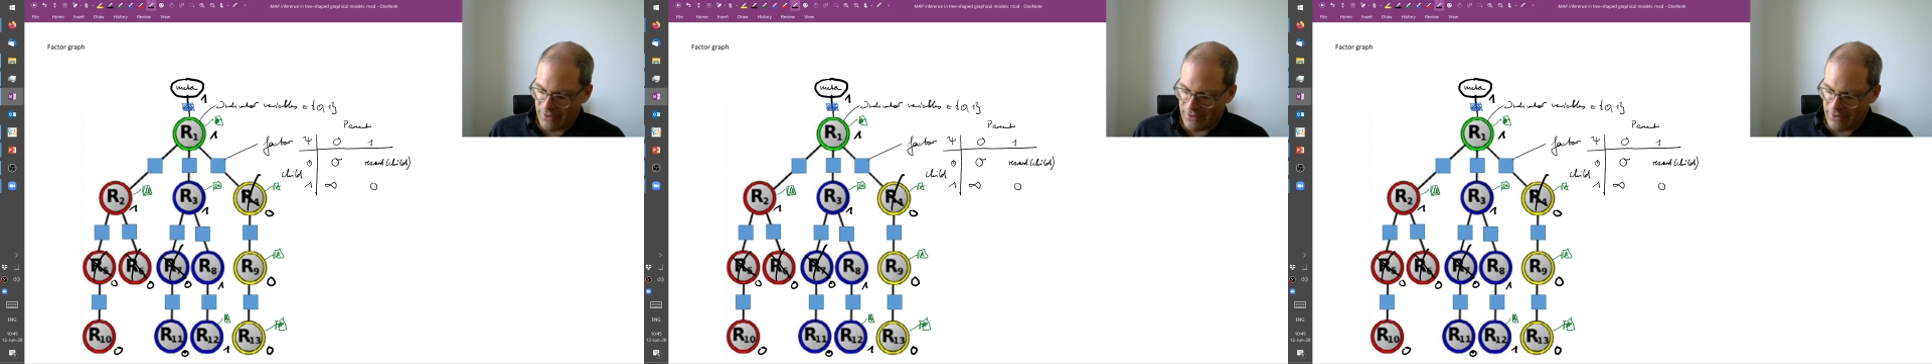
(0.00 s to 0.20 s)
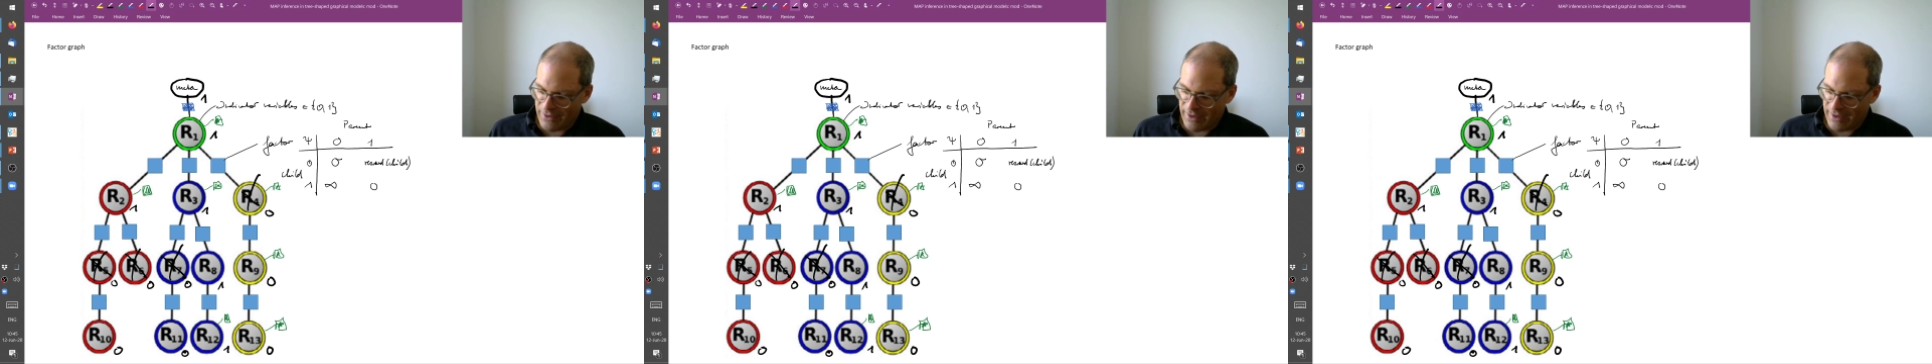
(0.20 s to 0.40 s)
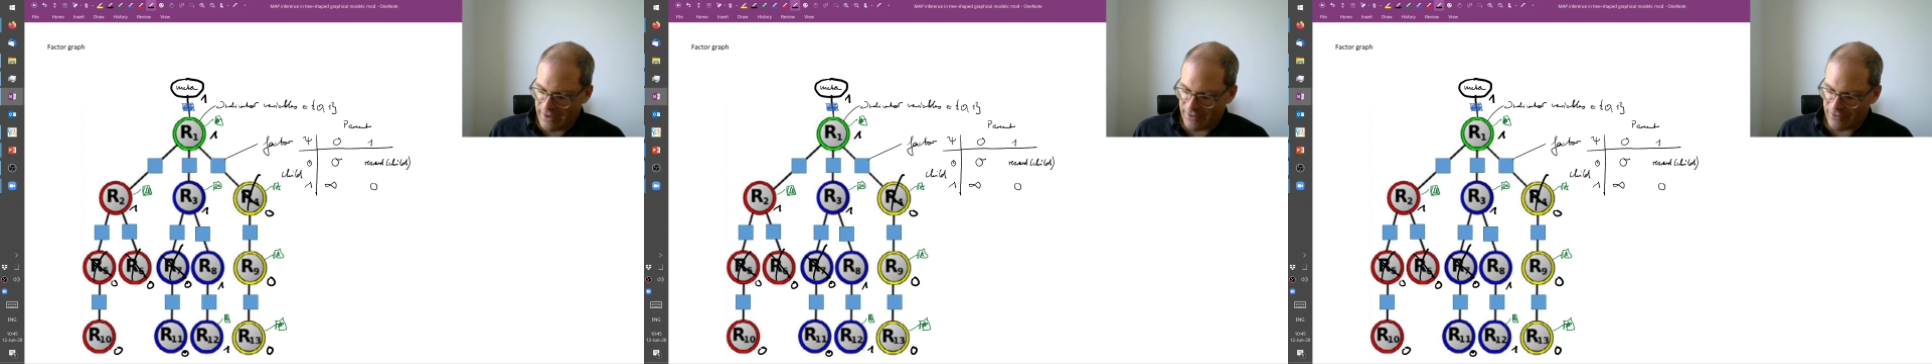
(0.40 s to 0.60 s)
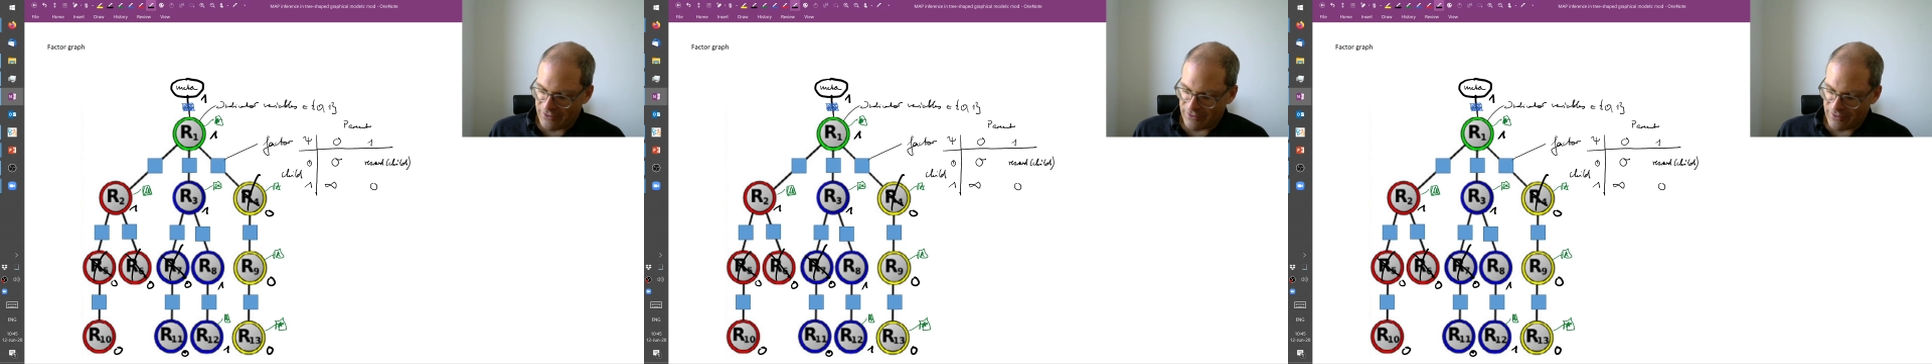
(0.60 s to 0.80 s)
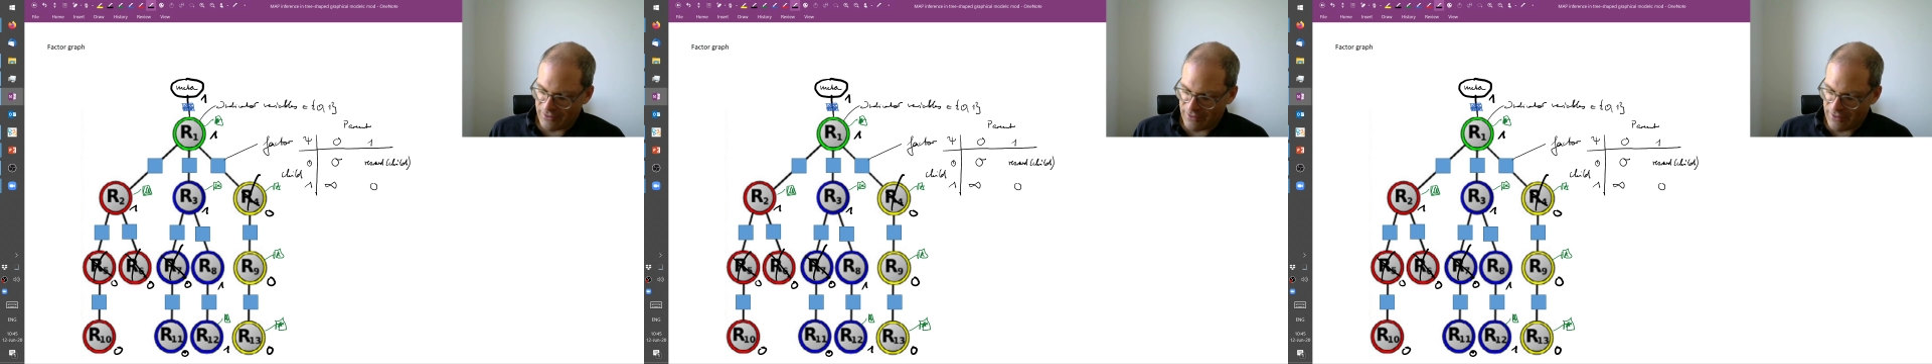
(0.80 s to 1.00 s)
that
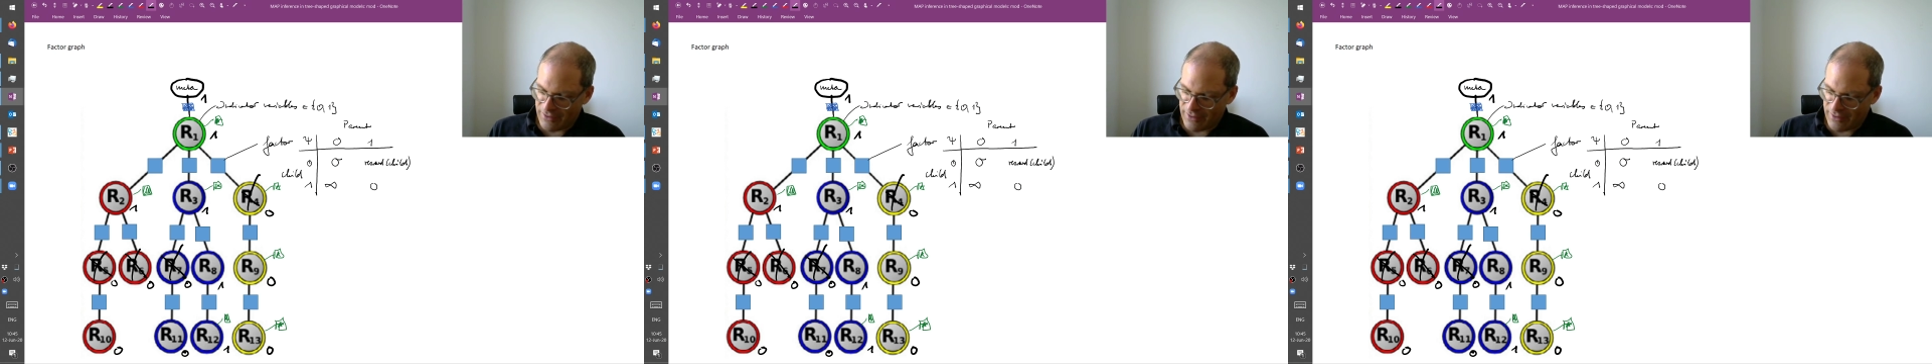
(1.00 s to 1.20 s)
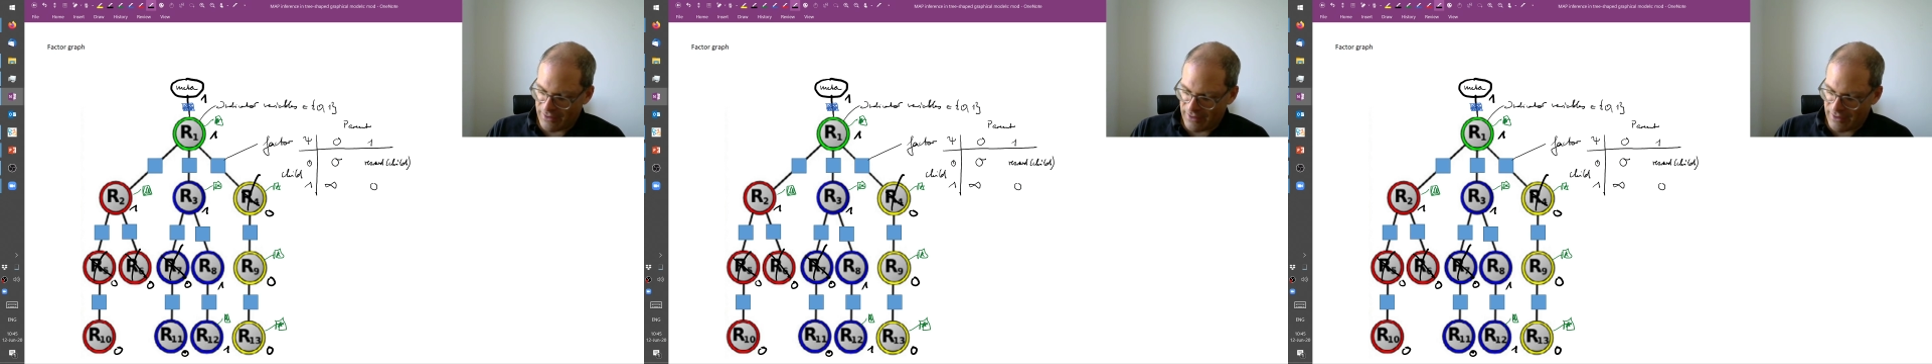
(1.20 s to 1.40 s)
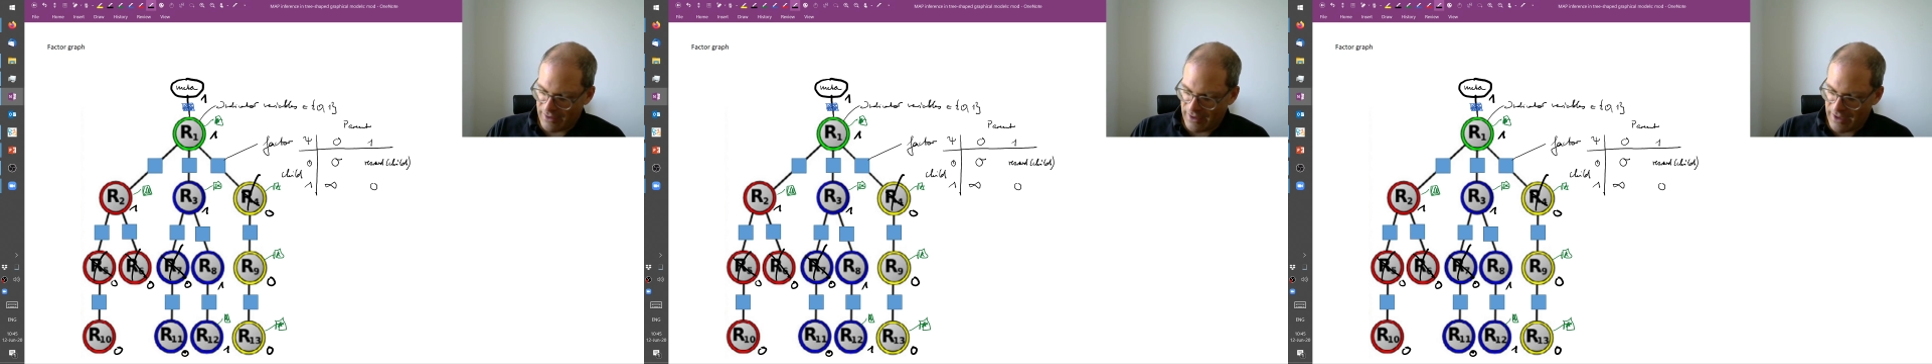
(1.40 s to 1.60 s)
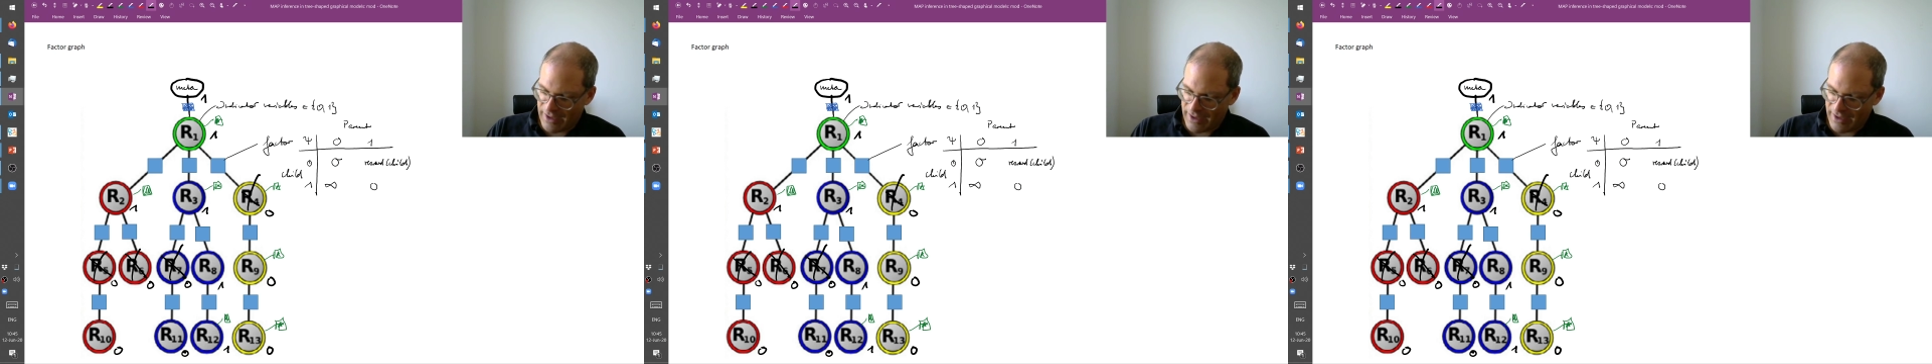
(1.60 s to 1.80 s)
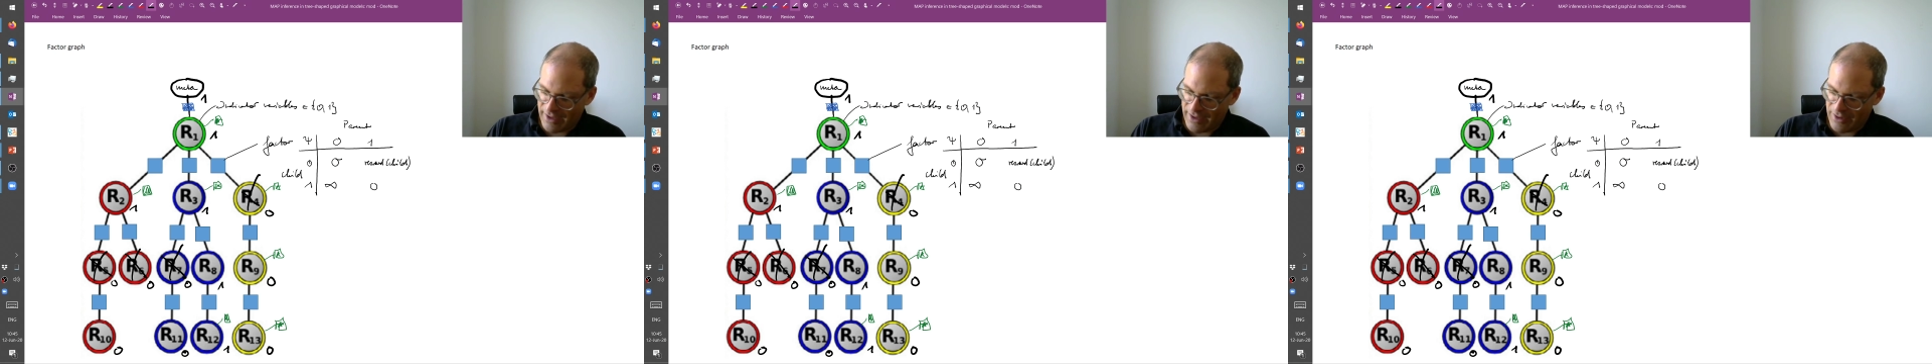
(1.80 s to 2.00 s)

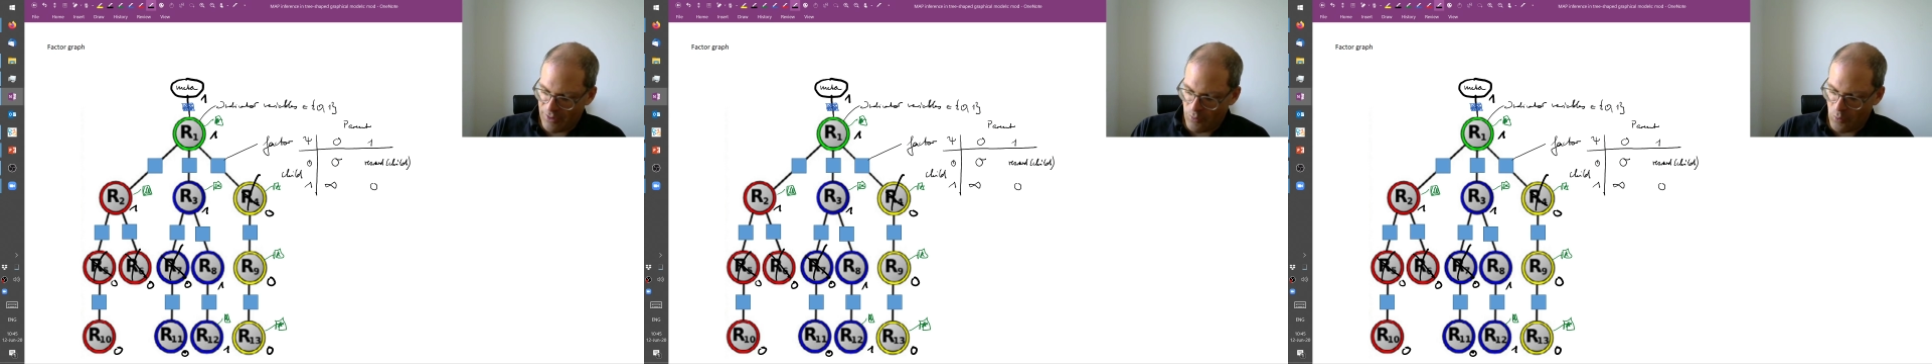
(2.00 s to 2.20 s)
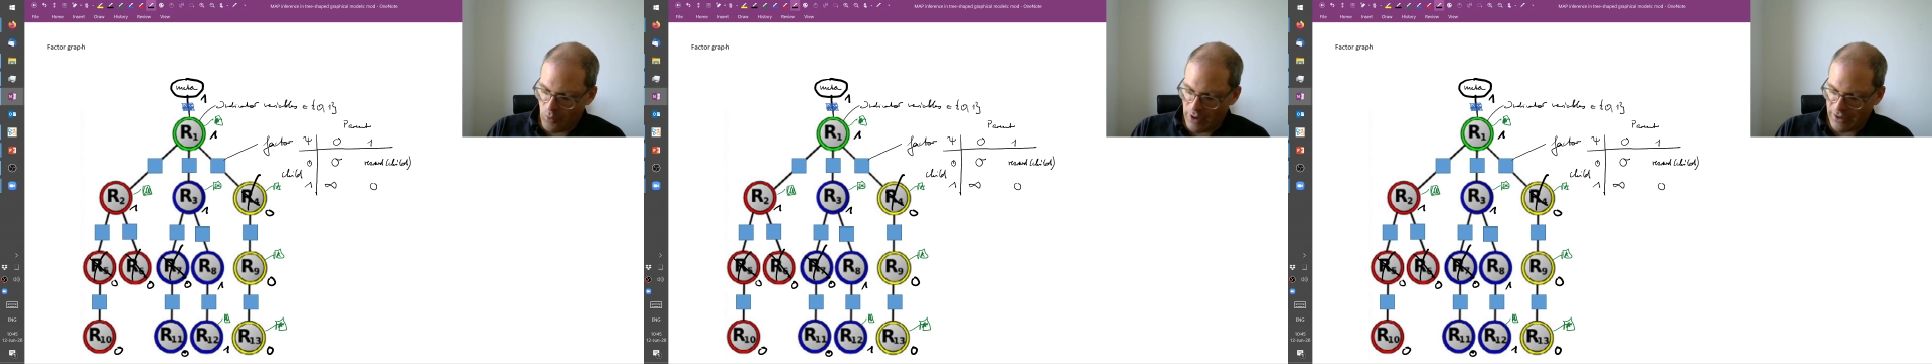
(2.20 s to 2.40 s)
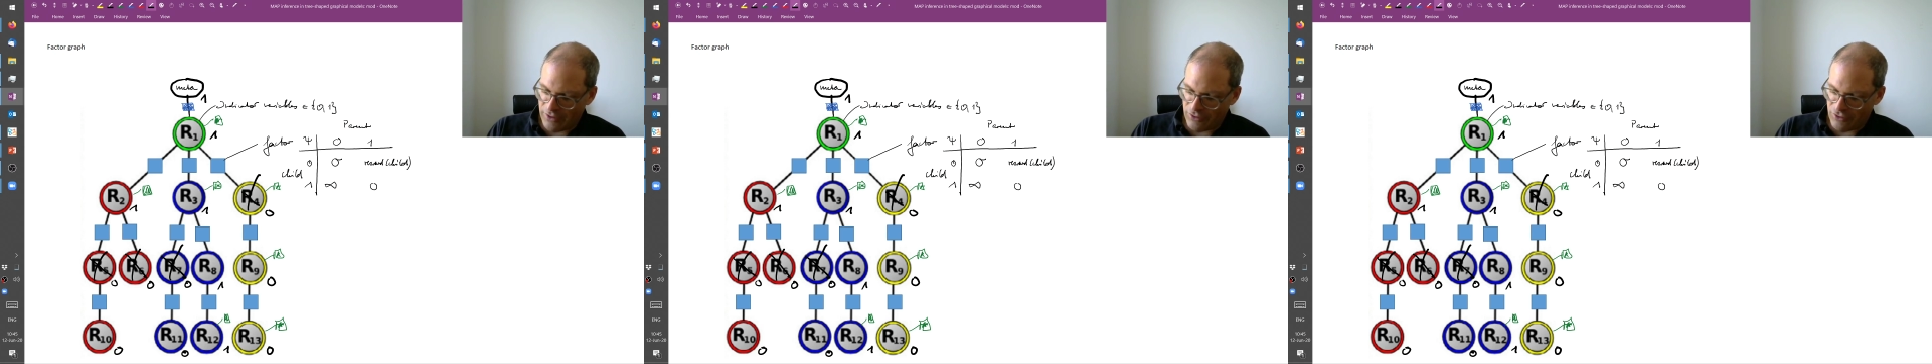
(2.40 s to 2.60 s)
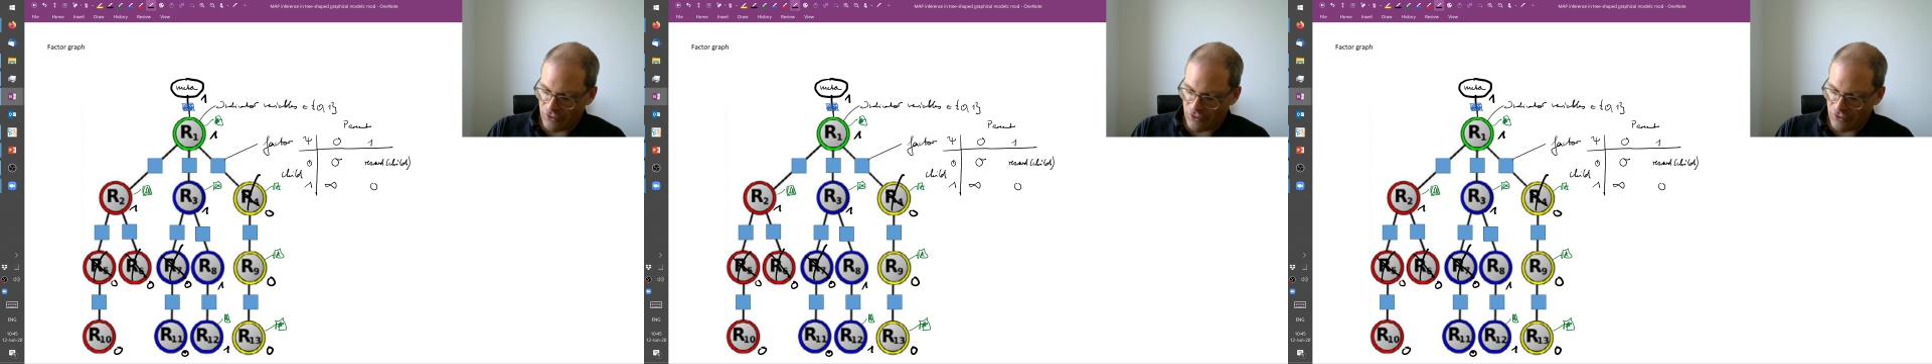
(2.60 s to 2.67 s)
I want